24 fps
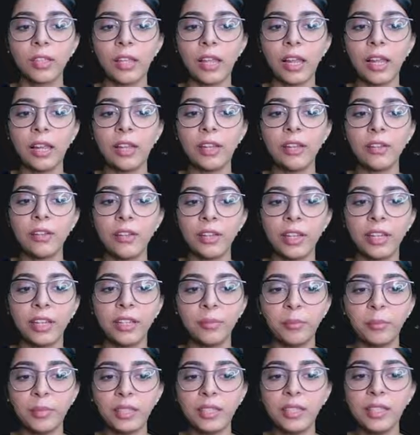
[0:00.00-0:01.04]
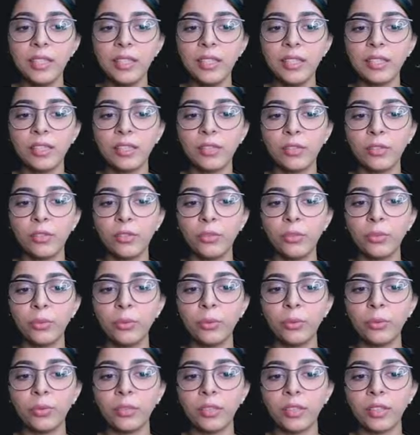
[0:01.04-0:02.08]
and reign means
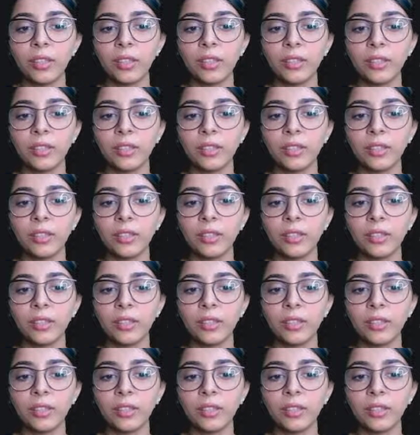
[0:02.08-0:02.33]
ruled.